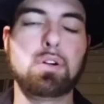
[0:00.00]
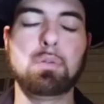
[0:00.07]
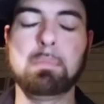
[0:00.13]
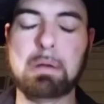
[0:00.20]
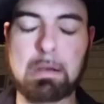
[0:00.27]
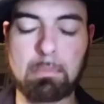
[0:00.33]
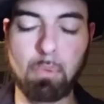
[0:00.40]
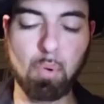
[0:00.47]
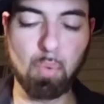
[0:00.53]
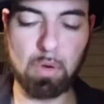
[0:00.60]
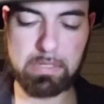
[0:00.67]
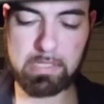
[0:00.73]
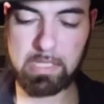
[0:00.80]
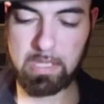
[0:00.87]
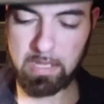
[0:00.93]
Obama
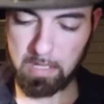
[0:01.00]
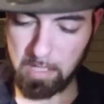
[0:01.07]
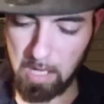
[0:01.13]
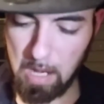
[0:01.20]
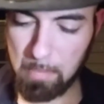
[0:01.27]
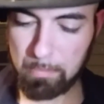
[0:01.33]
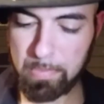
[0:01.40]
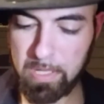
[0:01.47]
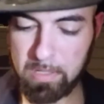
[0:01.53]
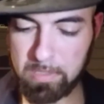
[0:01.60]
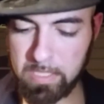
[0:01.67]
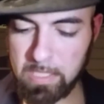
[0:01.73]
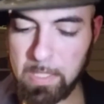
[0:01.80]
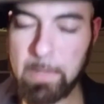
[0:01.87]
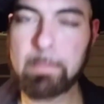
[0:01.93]
was the
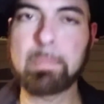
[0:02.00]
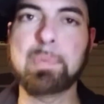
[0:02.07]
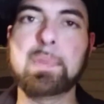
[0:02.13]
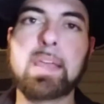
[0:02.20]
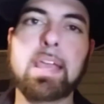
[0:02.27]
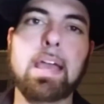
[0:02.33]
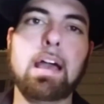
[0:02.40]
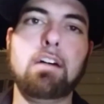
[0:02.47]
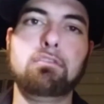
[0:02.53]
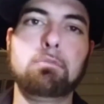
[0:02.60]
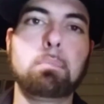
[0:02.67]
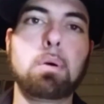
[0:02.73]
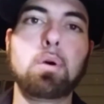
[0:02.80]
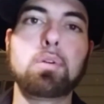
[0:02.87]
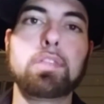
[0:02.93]
incumbent. They
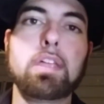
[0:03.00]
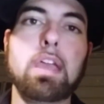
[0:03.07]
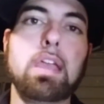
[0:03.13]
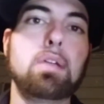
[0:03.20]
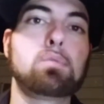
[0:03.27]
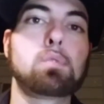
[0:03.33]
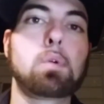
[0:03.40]
have both a